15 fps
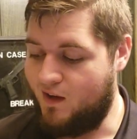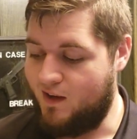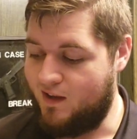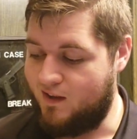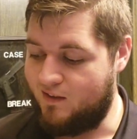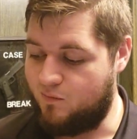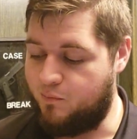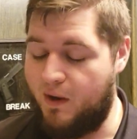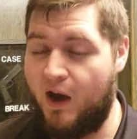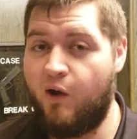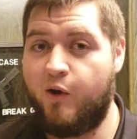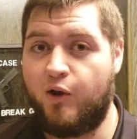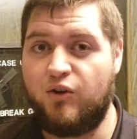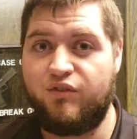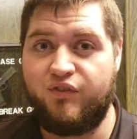in his
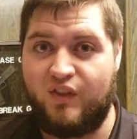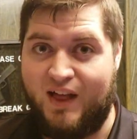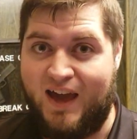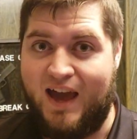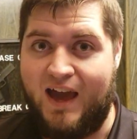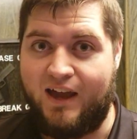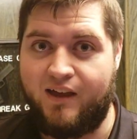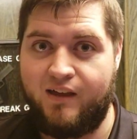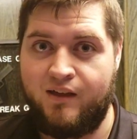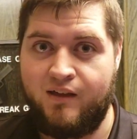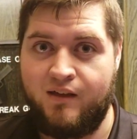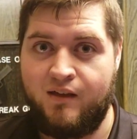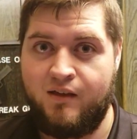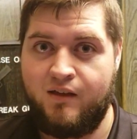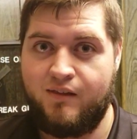burial flag,
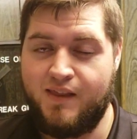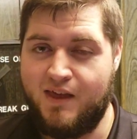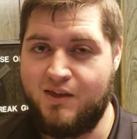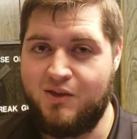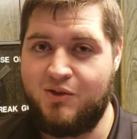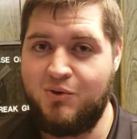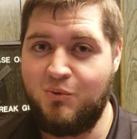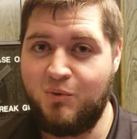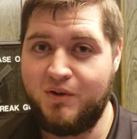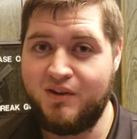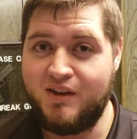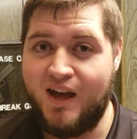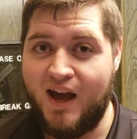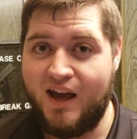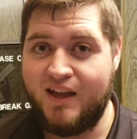that you would
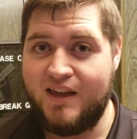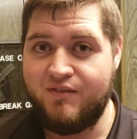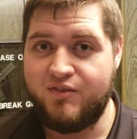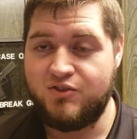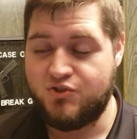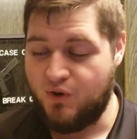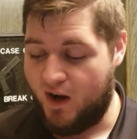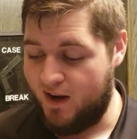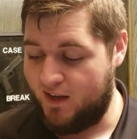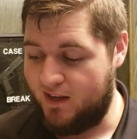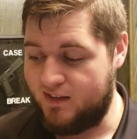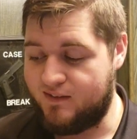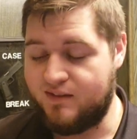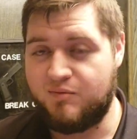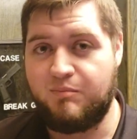not even try to
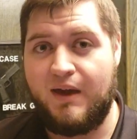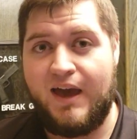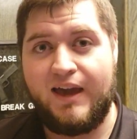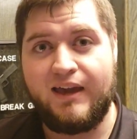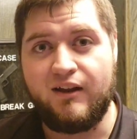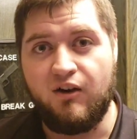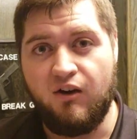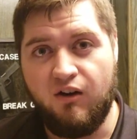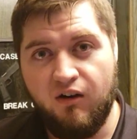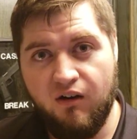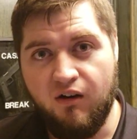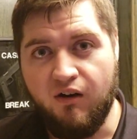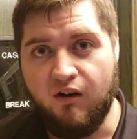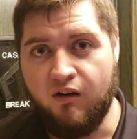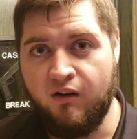get this back at
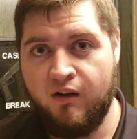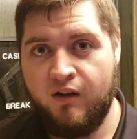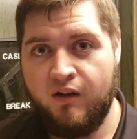all.